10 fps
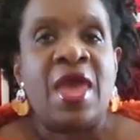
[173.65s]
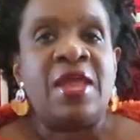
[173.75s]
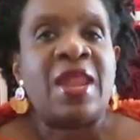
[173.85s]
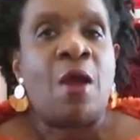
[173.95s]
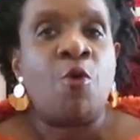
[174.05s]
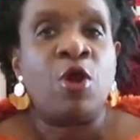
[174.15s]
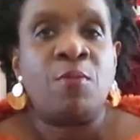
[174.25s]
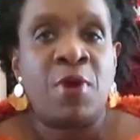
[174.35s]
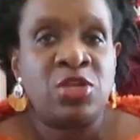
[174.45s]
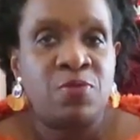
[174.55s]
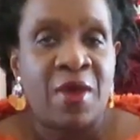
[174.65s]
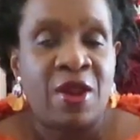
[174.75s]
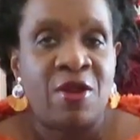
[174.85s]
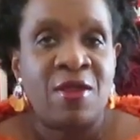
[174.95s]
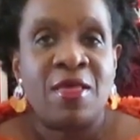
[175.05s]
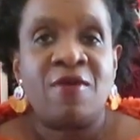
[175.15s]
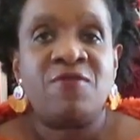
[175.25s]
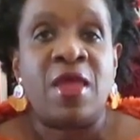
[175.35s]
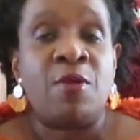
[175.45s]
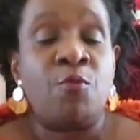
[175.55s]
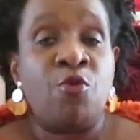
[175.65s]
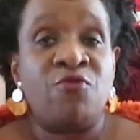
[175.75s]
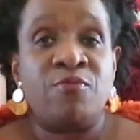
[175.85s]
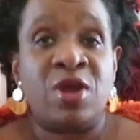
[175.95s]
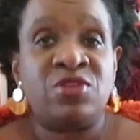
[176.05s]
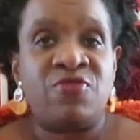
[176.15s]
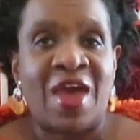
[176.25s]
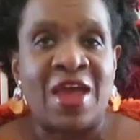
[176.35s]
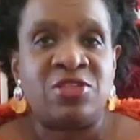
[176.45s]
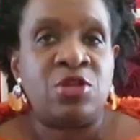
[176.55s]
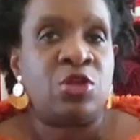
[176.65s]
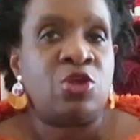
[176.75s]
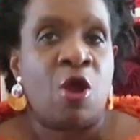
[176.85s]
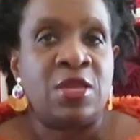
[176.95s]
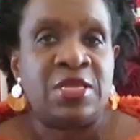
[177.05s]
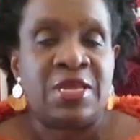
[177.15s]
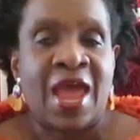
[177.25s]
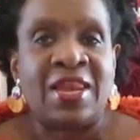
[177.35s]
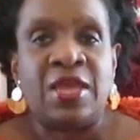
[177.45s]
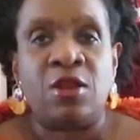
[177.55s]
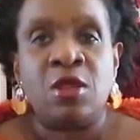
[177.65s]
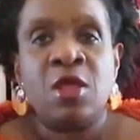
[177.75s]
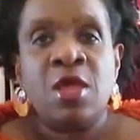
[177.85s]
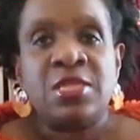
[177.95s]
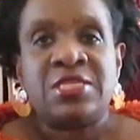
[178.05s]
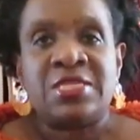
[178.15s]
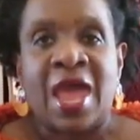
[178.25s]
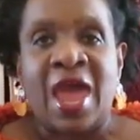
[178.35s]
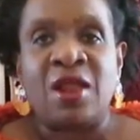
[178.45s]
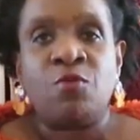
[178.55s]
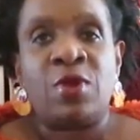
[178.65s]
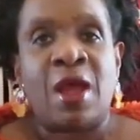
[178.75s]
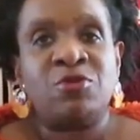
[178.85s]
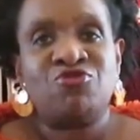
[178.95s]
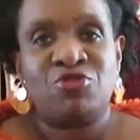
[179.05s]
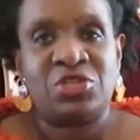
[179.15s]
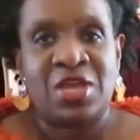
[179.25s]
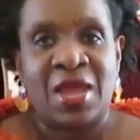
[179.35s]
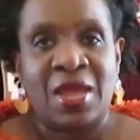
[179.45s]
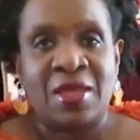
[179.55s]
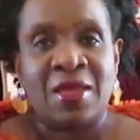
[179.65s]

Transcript: and that worked much better, and it moved much faster, and the yarn did not get snagged when I was crocheting.